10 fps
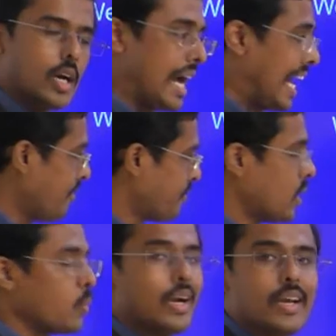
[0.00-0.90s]

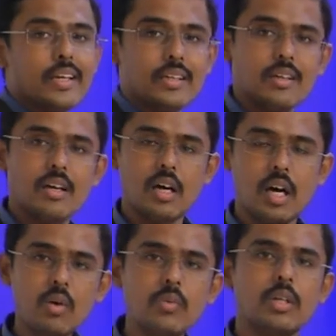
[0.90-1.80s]
After welding,
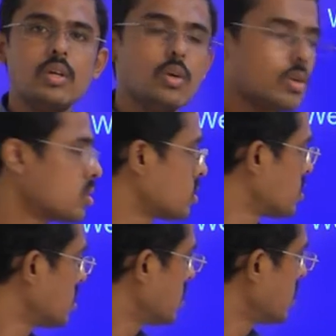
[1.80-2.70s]
how it looks
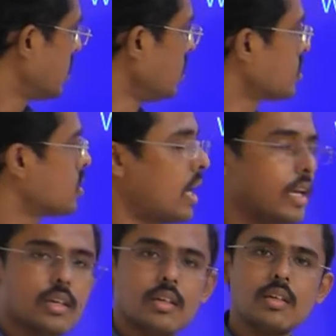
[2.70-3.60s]

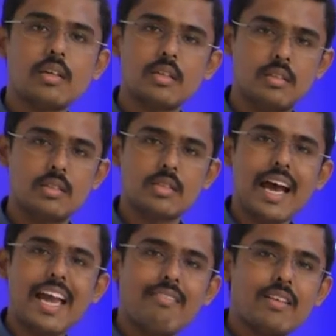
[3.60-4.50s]
like this.
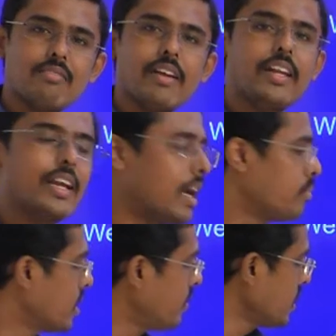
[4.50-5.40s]
I have
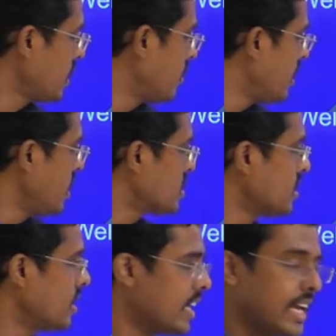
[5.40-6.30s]
given the
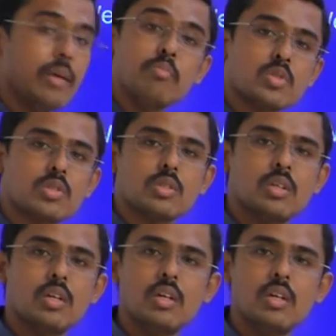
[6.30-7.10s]
various names